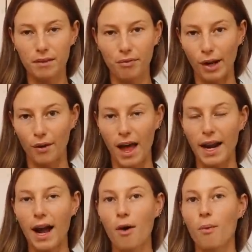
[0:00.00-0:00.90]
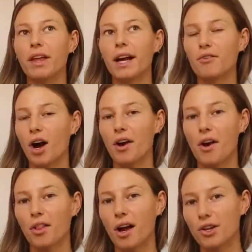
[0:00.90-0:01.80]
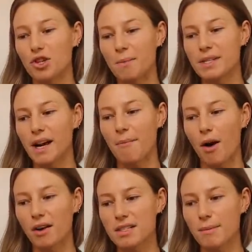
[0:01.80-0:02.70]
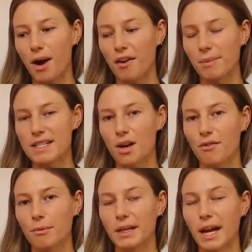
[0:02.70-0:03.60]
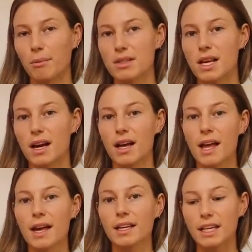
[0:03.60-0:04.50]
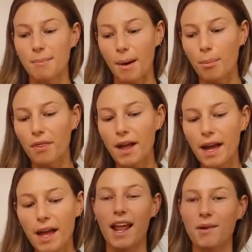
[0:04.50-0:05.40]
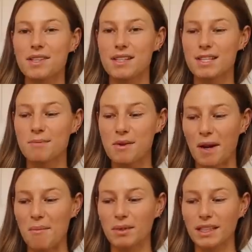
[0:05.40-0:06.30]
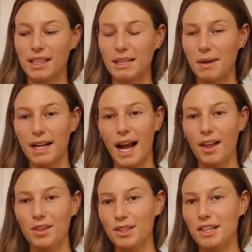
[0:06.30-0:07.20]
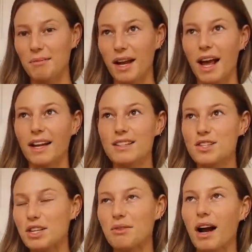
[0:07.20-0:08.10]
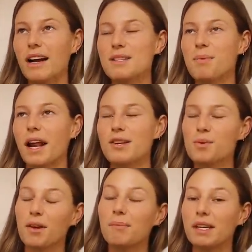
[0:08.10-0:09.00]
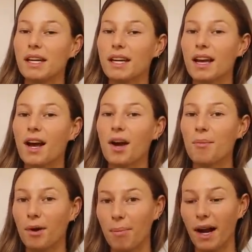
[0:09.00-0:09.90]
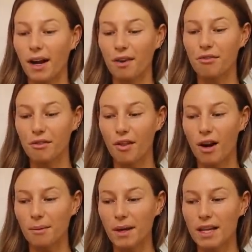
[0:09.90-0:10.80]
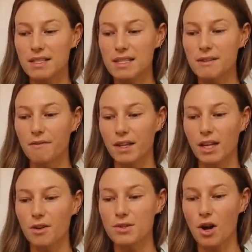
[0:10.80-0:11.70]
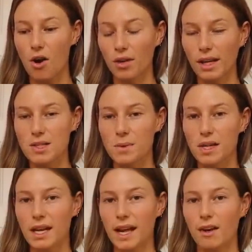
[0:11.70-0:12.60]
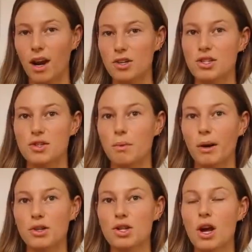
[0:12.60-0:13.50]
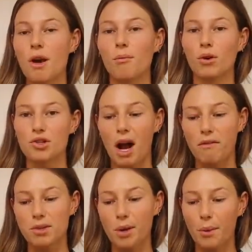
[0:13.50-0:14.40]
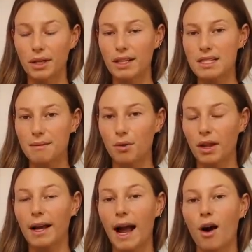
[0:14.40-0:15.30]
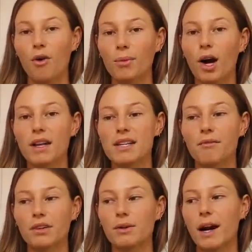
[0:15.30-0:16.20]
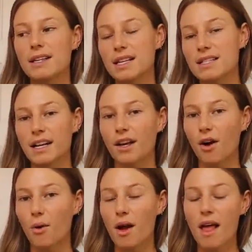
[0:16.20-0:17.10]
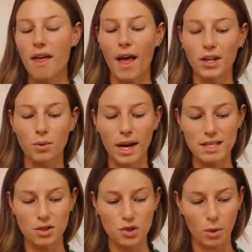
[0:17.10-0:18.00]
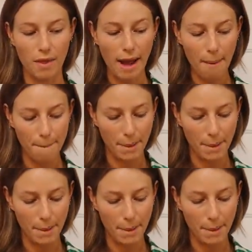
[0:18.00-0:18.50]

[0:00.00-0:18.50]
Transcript: figure that out. I feel like I've gone on a lot of trips and I'm honestly proud of myself for being able to keep up with it. Anyways, this is me rambling like my calendar in my head to you guys, but I just want to be prepared for Vlogmas videos all next week and not just do a bunch more travel. So I want to get some more like at home content for you guys because I know that you guys enjoy that.